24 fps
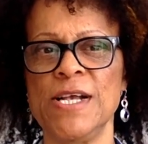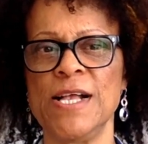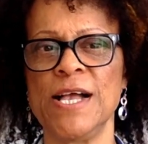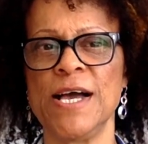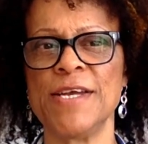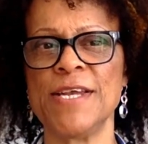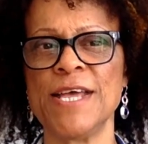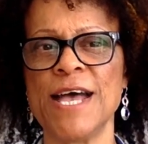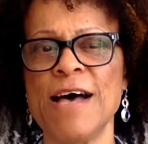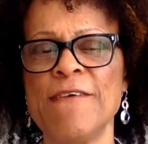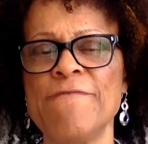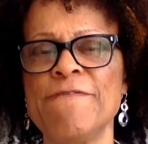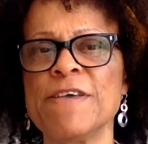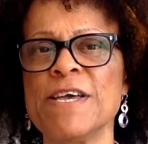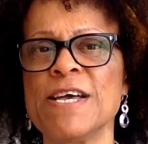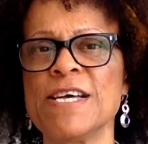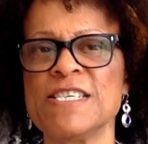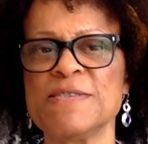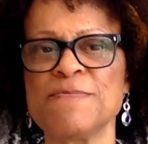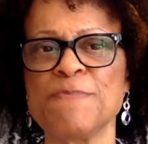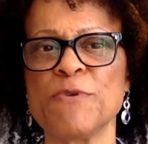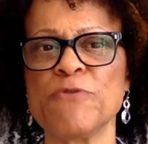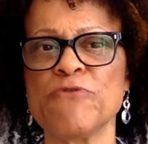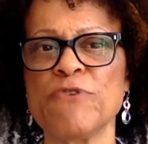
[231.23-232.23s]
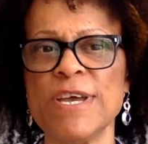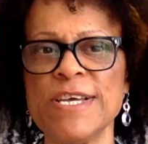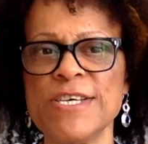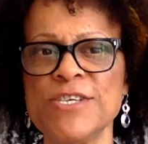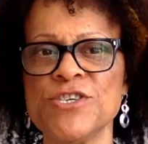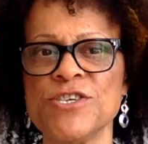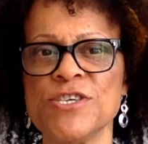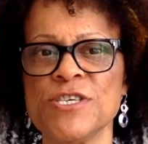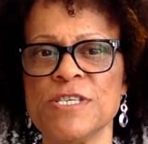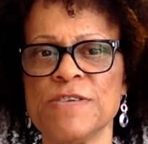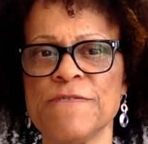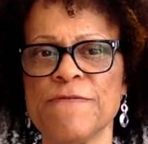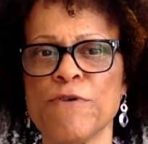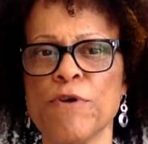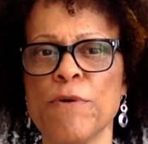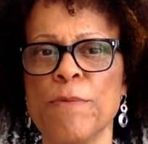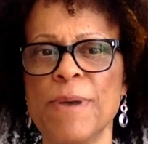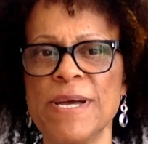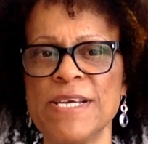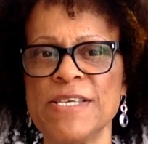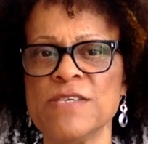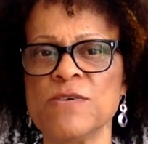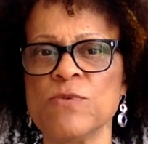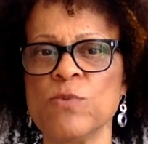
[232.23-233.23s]
and having aspirations for a
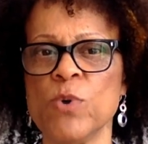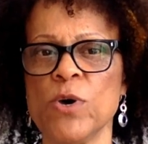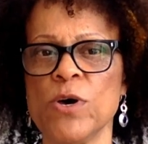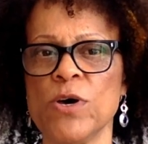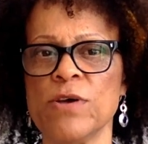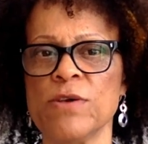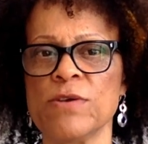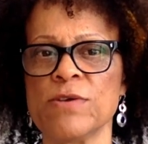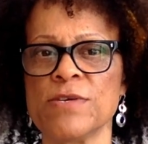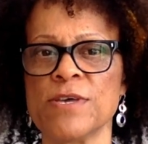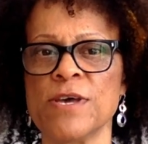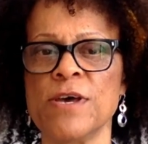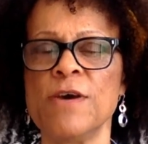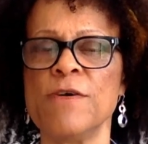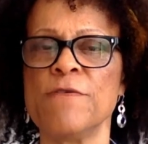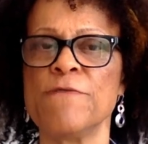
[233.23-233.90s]
better world,